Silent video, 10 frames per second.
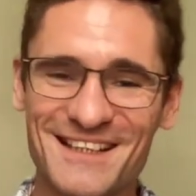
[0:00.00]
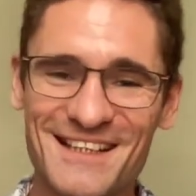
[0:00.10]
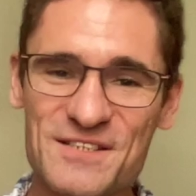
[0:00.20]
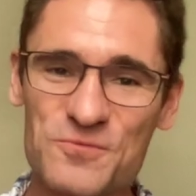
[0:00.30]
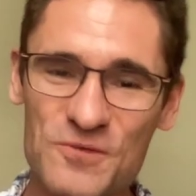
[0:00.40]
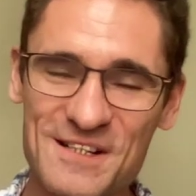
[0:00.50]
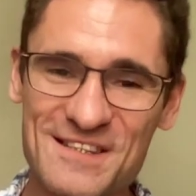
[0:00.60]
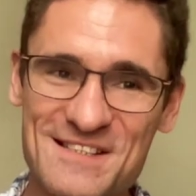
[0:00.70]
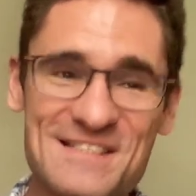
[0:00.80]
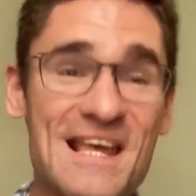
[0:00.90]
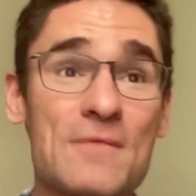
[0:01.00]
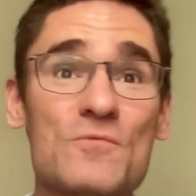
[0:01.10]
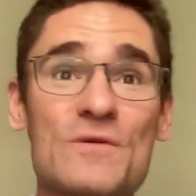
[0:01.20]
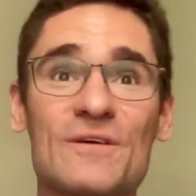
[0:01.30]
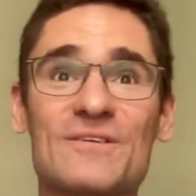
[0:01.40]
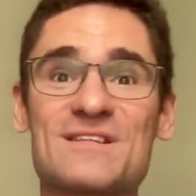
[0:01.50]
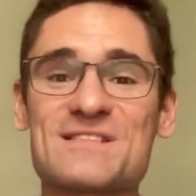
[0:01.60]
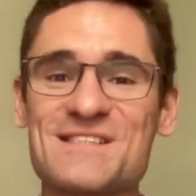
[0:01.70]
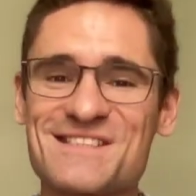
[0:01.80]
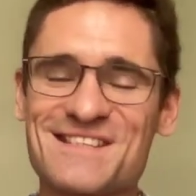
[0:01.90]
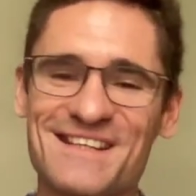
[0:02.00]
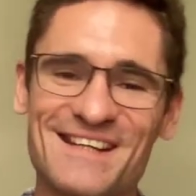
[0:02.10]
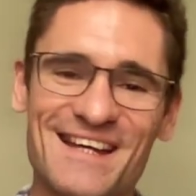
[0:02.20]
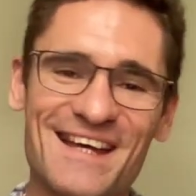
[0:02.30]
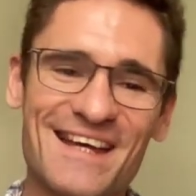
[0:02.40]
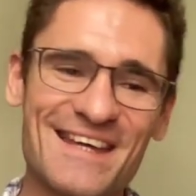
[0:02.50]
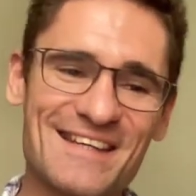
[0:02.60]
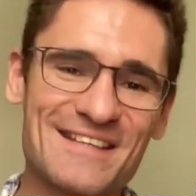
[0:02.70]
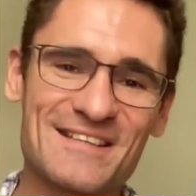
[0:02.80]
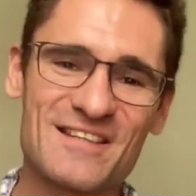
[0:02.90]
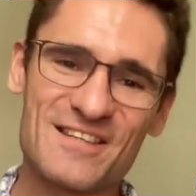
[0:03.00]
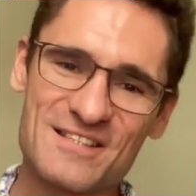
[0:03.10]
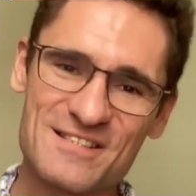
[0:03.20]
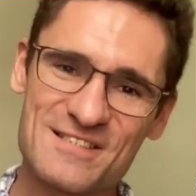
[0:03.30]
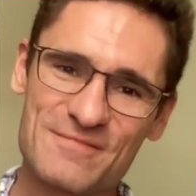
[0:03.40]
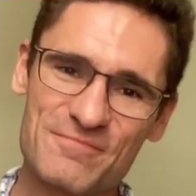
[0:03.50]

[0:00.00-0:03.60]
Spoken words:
It's one and the same. We are existing in this